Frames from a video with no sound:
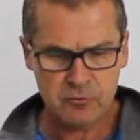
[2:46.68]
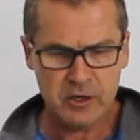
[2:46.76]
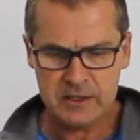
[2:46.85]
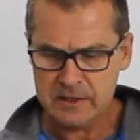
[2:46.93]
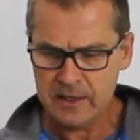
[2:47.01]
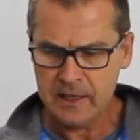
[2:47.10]

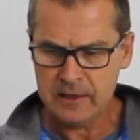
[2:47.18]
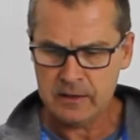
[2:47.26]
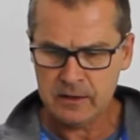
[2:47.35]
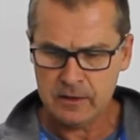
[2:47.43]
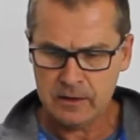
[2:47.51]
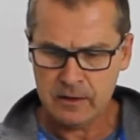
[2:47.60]
race, and
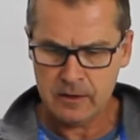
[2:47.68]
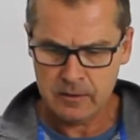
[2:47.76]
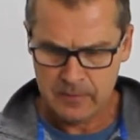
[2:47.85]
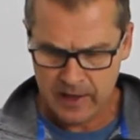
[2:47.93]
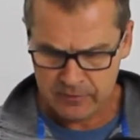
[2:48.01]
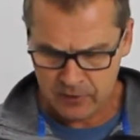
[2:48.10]

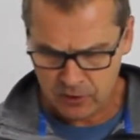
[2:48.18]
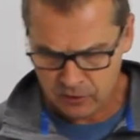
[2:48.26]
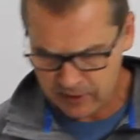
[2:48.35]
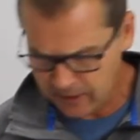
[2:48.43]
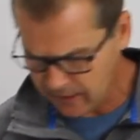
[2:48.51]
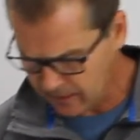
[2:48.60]
the
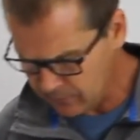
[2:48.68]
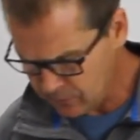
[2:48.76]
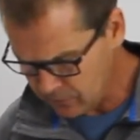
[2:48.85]
locking clamp as